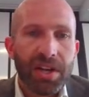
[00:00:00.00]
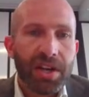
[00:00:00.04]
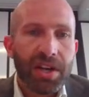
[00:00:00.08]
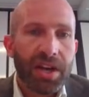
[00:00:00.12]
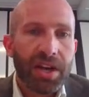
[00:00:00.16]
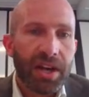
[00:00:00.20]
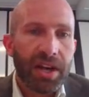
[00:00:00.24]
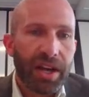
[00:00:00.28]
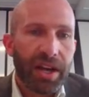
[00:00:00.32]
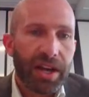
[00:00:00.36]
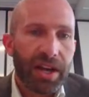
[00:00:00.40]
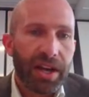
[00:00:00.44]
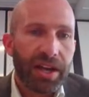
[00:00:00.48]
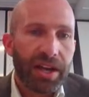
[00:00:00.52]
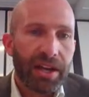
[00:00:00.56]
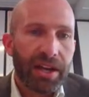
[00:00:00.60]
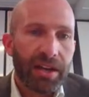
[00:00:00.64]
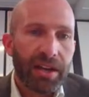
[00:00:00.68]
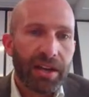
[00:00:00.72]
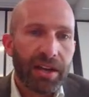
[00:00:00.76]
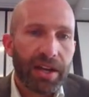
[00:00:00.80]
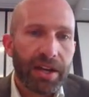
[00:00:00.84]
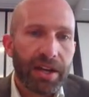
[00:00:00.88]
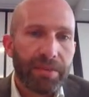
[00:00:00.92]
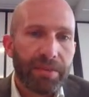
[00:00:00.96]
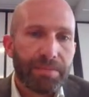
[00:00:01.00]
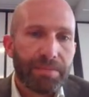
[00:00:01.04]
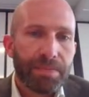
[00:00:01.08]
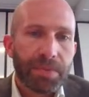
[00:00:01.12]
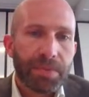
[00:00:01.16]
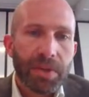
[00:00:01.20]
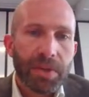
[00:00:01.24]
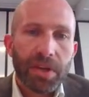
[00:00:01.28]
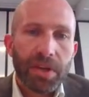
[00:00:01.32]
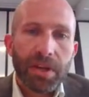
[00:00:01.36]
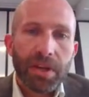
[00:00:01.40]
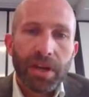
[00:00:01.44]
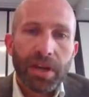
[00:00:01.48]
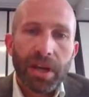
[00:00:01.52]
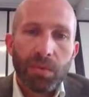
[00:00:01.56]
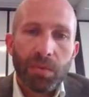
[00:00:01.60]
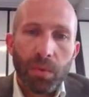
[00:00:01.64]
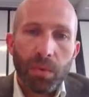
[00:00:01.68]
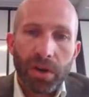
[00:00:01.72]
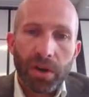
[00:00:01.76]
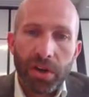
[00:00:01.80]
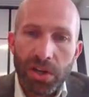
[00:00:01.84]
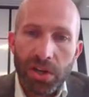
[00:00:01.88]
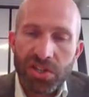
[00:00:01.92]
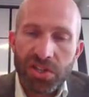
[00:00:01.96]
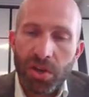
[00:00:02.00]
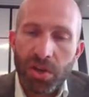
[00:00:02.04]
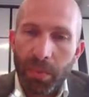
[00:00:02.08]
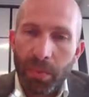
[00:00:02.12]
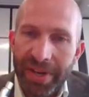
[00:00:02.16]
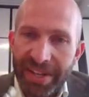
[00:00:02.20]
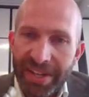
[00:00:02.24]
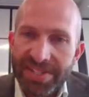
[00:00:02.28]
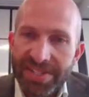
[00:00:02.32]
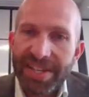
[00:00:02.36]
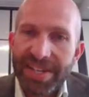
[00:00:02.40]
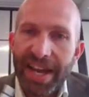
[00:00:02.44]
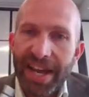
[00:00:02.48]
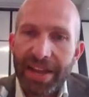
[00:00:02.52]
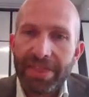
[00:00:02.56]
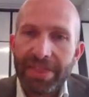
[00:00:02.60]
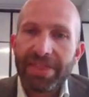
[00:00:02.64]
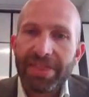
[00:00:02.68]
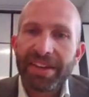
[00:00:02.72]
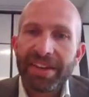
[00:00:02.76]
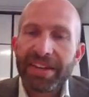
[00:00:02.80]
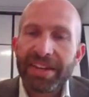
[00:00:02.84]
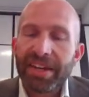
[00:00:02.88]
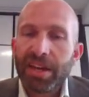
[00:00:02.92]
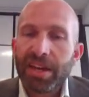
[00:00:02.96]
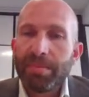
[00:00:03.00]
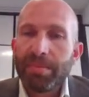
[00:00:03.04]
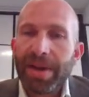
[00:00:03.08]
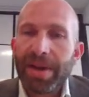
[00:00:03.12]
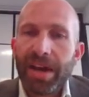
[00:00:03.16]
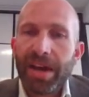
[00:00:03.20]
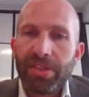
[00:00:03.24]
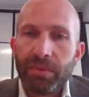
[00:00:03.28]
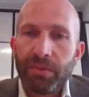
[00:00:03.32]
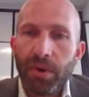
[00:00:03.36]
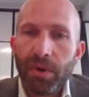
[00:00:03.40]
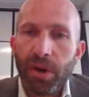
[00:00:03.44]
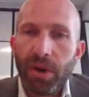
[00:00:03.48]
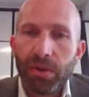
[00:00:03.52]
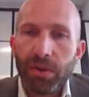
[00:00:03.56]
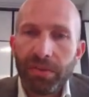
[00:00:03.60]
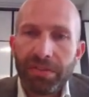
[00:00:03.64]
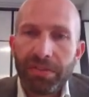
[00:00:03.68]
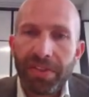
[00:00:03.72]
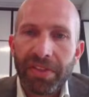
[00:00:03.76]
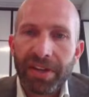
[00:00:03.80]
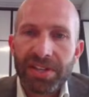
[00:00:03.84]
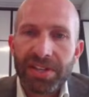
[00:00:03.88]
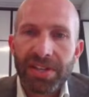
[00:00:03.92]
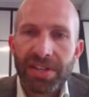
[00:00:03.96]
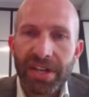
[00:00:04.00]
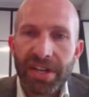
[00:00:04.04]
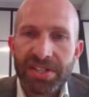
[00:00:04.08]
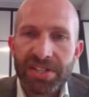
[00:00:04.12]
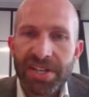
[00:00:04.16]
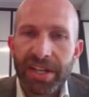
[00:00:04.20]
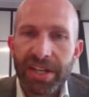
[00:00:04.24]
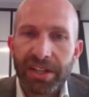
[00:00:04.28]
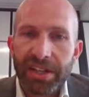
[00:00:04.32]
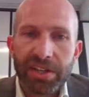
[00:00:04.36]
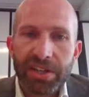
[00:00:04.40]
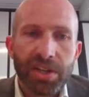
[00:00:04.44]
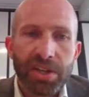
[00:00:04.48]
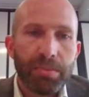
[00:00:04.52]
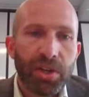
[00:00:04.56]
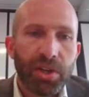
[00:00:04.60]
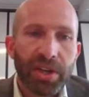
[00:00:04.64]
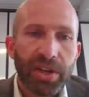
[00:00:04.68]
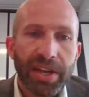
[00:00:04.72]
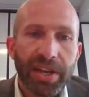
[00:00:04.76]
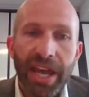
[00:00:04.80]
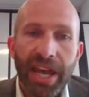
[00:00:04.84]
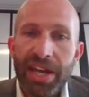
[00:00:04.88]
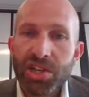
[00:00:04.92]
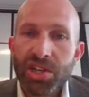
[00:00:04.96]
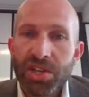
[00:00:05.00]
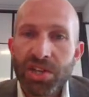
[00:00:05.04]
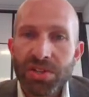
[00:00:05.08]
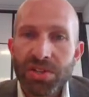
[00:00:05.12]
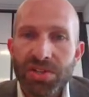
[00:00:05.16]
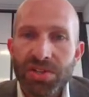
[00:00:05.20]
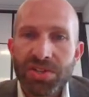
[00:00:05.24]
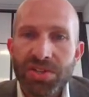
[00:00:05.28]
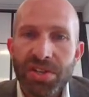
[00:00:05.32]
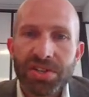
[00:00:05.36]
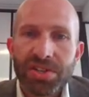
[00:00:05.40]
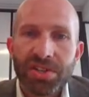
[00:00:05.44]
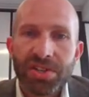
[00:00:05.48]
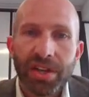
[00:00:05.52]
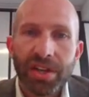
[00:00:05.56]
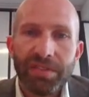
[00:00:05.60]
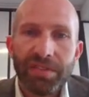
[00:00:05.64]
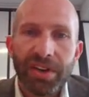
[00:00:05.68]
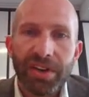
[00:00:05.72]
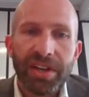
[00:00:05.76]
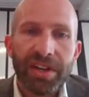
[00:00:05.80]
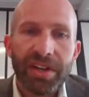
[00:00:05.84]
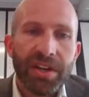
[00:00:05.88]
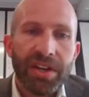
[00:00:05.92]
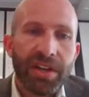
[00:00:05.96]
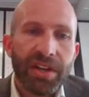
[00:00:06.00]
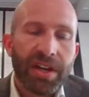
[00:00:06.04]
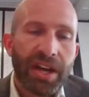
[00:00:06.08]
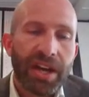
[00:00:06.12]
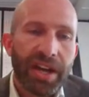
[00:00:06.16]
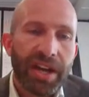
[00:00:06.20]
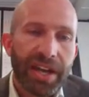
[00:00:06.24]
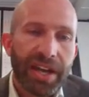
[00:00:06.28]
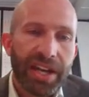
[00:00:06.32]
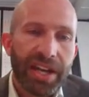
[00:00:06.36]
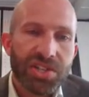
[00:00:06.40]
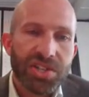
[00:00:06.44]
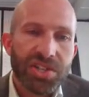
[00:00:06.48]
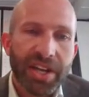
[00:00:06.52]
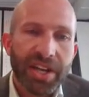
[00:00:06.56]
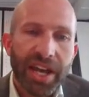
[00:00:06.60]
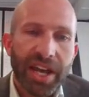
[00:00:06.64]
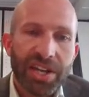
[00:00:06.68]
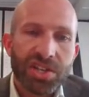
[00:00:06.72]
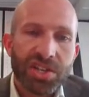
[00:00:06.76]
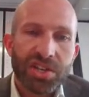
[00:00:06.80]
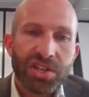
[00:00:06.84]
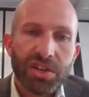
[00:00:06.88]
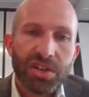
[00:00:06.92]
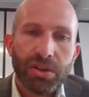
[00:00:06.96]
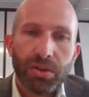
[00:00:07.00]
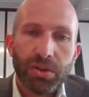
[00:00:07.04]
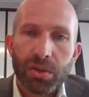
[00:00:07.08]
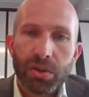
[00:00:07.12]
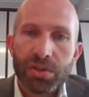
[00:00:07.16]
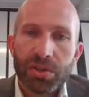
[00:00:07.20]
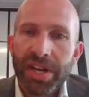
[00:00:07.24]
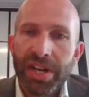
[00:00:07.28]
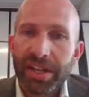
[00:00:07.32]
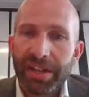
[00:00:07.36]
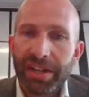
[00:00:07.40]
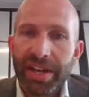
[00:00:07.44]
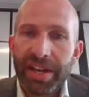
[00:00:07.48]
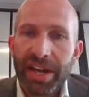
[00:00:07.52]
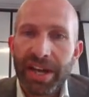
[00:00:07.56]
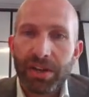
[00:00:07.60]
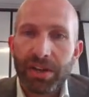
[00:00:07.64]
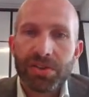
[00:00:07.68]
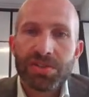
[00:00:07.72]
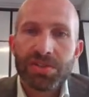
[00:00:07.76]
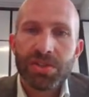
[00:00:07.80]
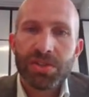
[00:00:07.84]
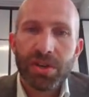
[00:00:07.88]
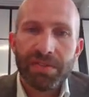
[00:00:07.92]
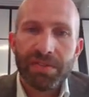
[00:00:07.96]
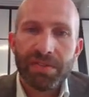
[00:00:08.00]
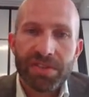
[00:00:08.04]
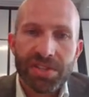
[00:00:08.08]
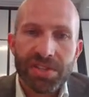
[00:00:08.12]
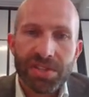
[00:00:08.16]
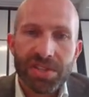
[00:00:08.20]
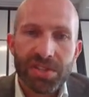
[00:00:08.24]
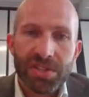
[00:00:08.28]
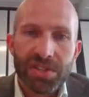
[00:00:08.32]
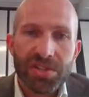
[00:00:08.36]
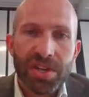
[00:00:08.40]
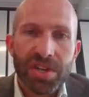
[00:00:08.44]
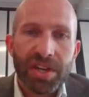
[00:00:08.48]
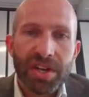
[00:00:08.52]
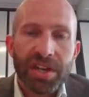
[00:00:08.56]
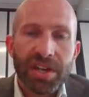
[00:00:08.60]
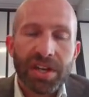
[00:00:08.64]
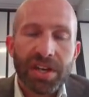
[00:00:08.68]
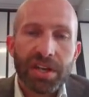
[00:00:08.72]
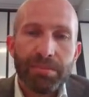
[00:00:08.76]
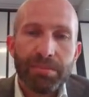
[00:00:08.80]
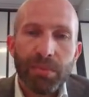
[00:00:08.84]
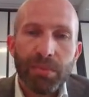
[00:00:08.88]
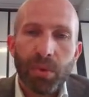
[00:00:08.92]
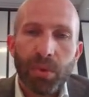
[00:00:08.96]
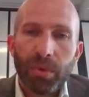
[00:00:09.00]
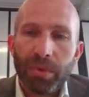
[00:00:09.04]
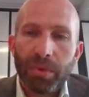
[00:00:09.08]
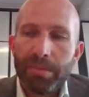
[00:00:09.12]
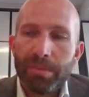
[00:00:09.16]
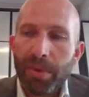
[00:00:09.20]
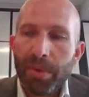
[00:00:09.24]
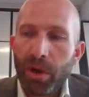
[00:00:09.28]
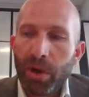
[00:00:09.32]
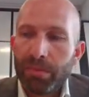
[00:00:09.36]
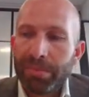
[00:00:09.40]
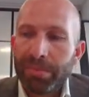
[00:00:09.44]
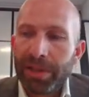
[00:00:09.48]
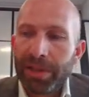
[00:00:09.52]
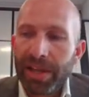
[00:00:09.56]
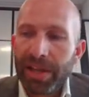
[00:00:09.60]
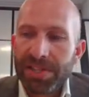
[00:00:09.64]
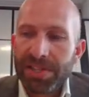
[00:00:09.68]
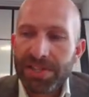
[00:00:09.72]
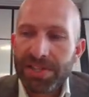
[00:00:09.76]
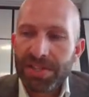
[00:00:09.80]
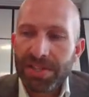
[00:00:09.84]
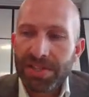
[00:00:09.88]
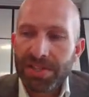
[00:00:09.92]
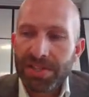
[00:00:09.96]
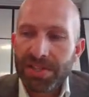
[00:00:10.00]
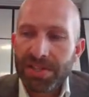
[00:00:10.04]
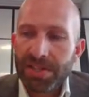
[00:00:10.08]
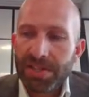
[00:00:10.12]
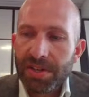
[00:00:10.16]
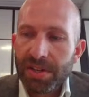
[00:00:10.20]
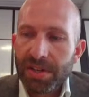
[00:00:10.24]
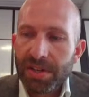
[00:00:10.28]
and whatnot. So we can start thinking about the role of things like telecommunications to deliver educational or telehealth services in more remote places.